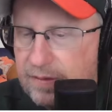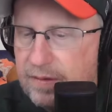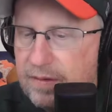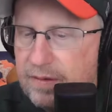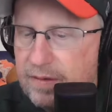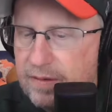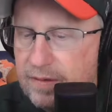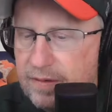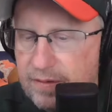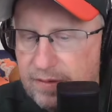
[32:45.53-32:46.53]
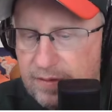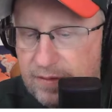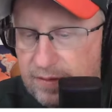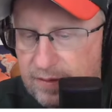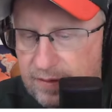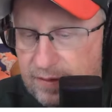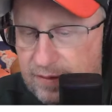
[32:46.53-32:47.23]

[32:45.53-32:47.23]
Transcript: Nothing is said.